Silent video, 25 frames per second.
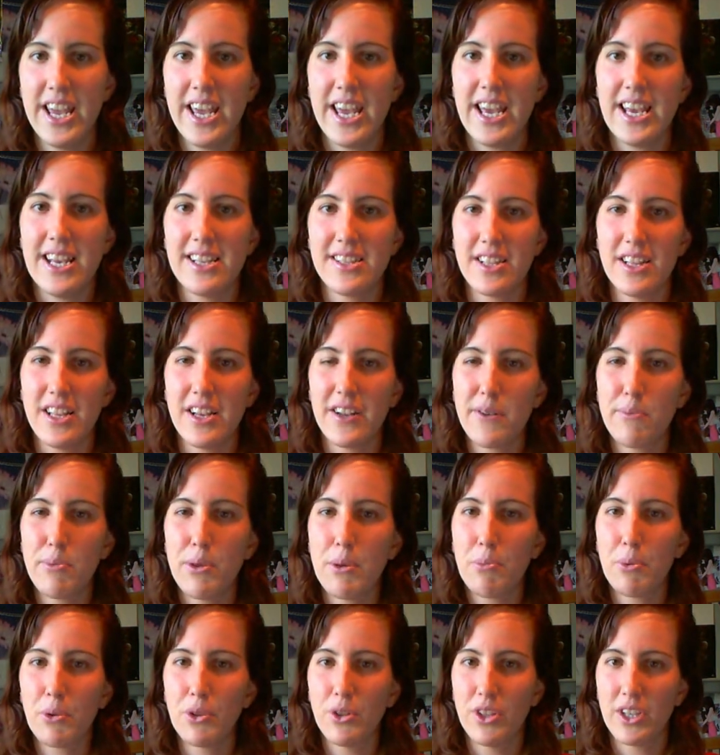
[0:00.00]
is a lot of
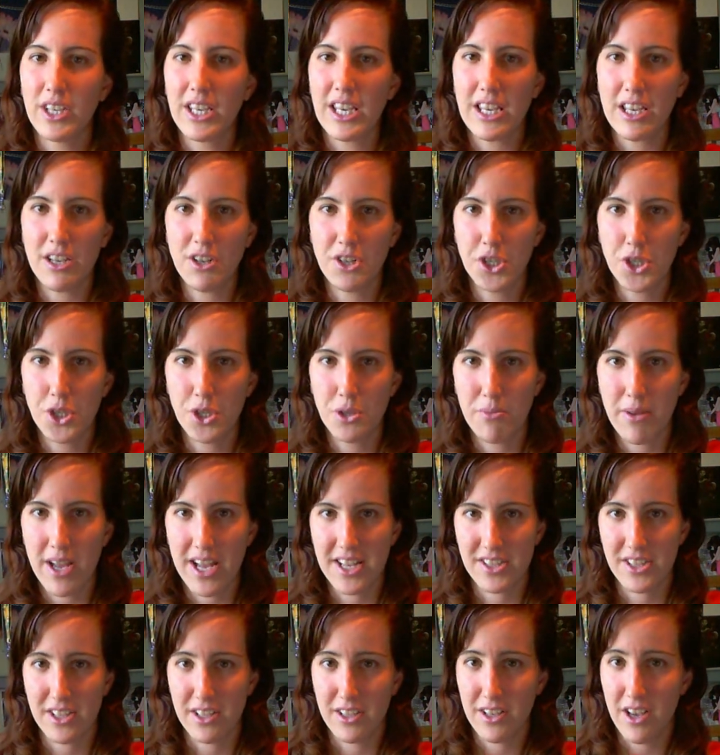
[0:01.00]
people look at YouTube
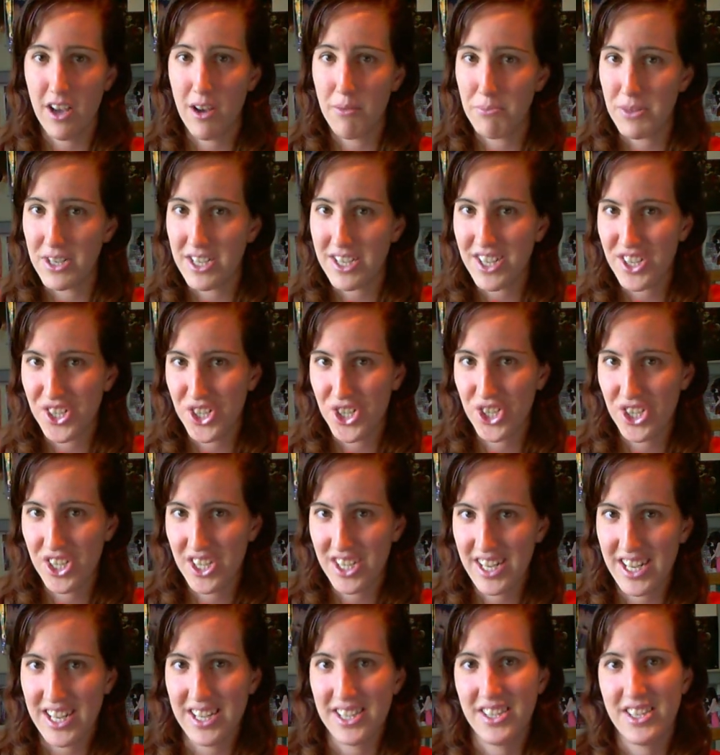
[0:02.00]
as a
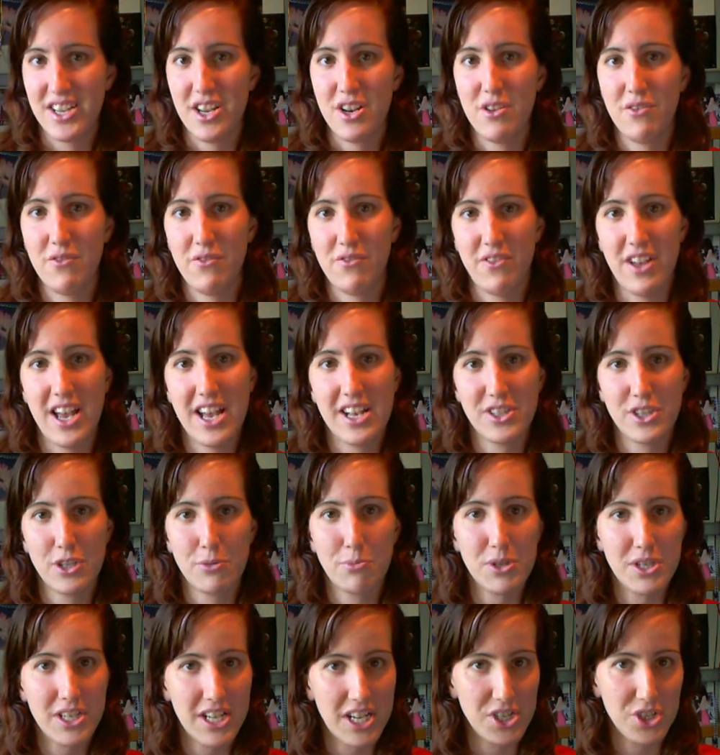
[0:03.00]
competition instead of as a
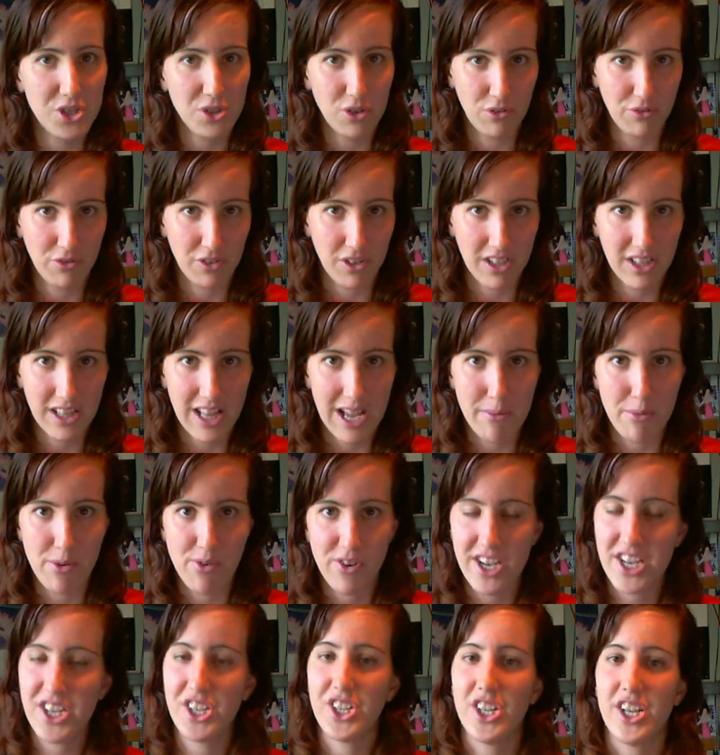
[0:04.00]
potential for
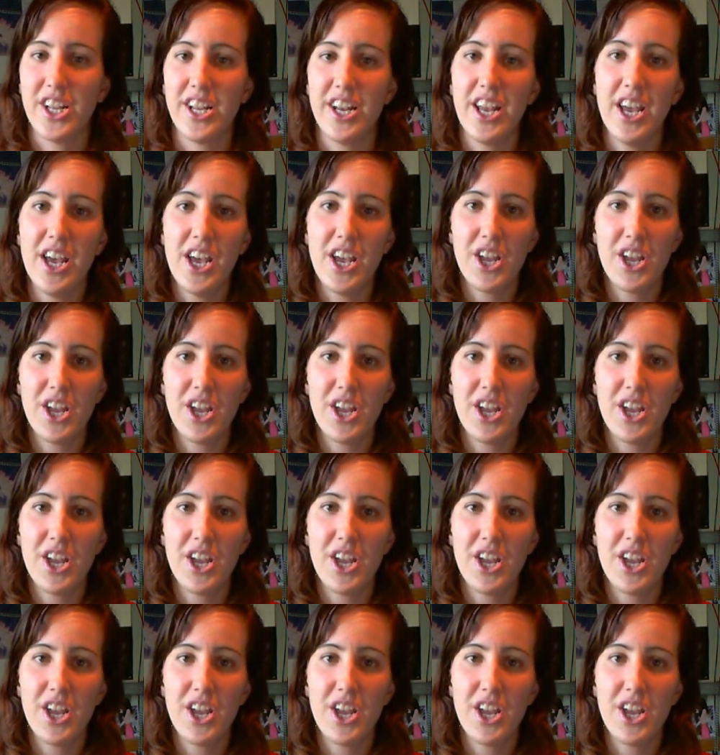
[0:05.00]
collaboration.